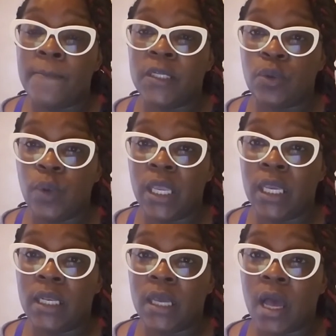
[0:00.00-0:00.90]

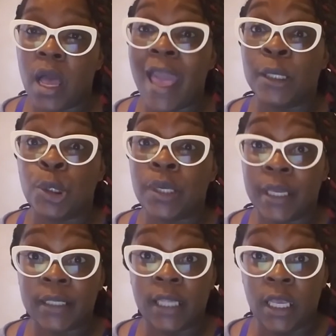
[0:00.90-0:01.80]
between extra
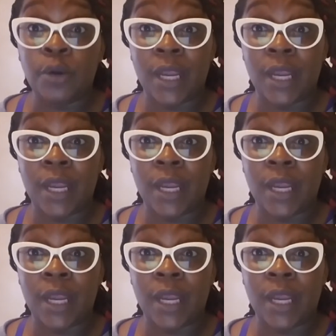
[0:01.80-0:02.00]
gigs here